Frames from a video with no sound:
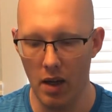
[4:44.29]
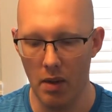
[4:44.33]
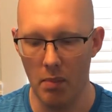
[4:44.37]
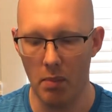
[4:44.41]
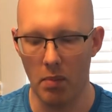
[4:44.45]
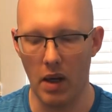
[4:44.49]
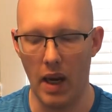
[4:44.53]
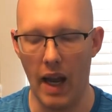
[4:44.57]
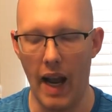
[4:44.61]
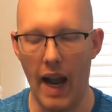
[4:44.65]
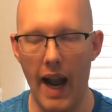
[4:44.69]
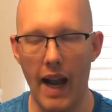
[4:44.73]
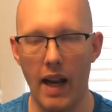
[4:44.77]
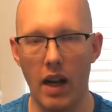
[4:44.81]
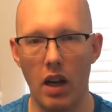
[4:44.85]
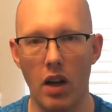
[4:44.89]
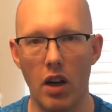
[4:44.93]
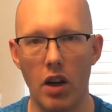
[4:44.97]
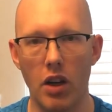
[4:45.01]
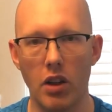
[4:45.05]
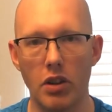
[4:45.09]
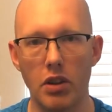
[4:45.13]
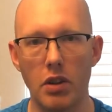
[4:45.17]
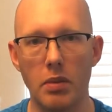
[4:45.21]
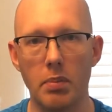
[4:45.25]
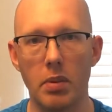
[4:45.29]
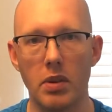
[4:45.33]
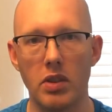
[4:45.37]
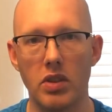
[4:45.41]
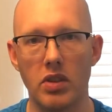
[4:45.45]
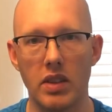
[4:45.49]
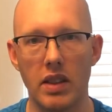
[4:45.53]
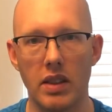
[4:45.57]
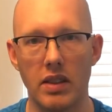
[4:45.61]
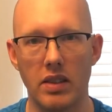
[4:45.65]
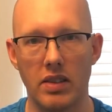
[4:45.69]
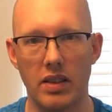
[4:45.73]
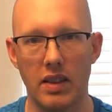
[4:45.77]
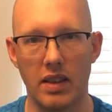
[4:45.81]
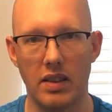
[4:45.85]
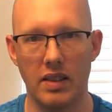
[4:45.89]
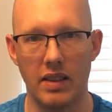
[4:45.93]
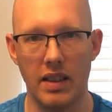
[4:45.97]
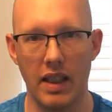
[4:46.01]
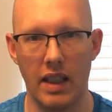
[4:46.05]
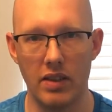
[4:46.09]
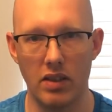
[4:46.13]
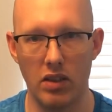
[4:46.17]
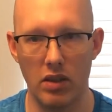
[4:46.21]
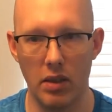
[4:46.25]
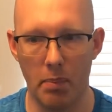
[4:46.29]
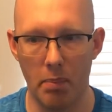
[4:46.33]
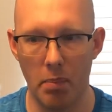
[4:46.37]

but I had 100% success